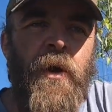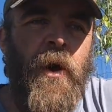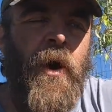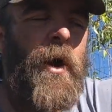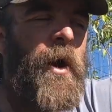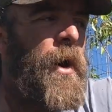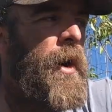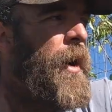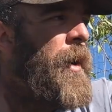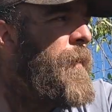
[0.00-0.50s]

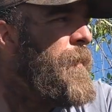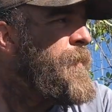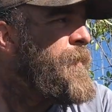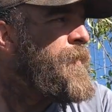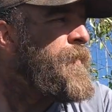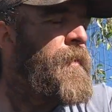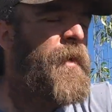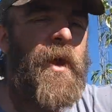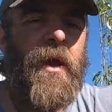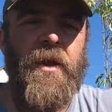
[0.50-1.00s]

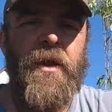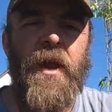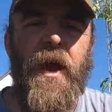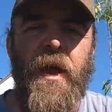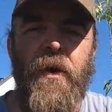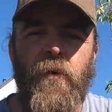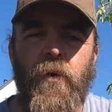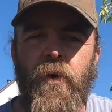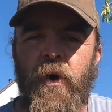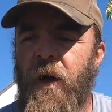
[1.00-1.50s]
And
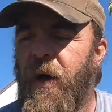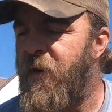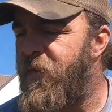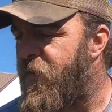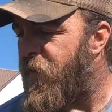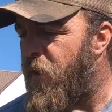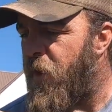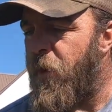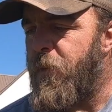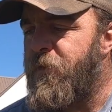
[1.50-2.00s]
yeah, we'll
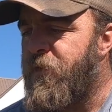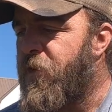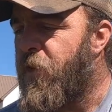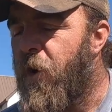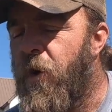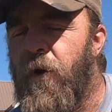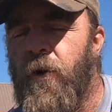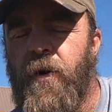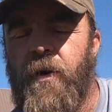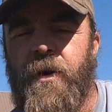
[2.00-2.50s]
have herbs
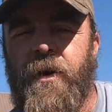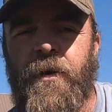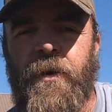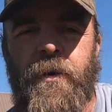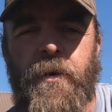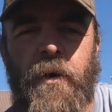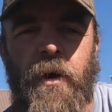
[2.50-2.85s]
growing,